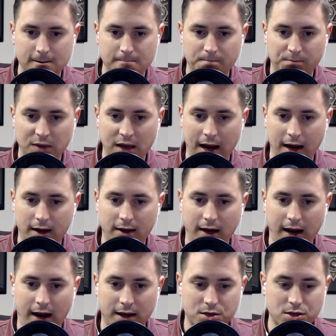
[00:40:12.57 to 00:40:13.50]

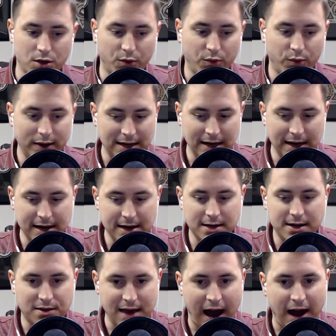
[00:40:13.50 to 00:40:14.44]
And, and so we
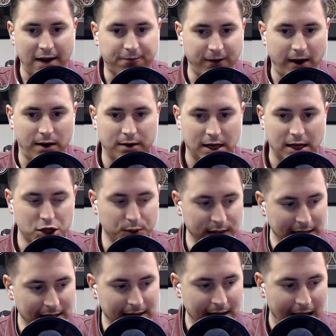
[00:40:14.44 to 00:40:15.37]
need that foundation.
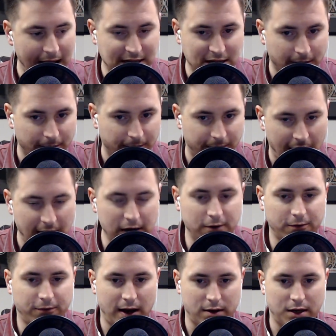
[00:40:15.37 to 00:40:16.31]
We need a
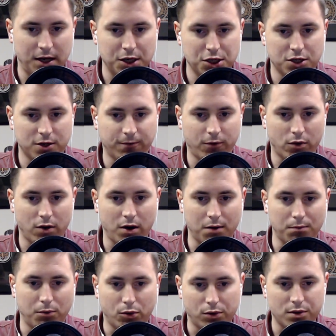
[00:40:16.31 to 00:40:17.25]
divine foundation for
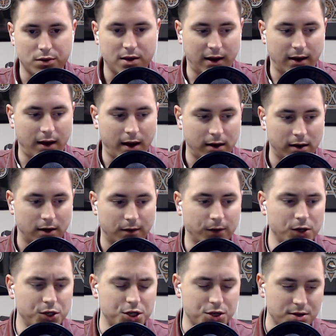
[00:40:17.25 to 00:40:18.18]
our morals and, and our
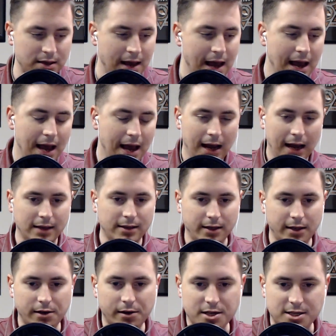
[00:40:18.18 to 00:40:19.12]
virtues. And and
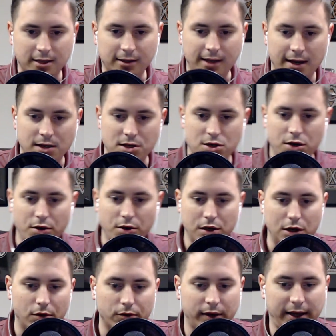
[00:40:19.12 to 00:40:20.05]
the interesting thing is you don't
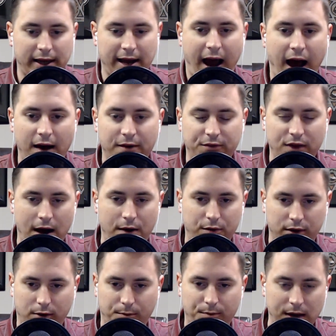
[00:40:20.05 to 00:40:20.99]
you don't really have that
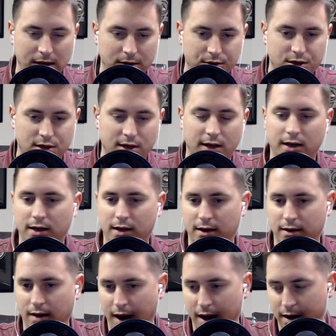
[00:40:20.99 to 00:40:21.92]
with Peterson
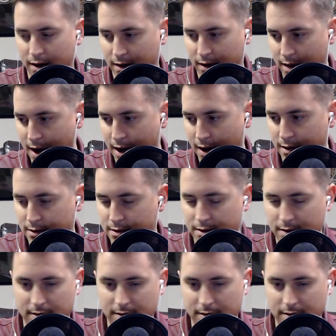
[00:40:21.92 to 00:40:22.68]
and and and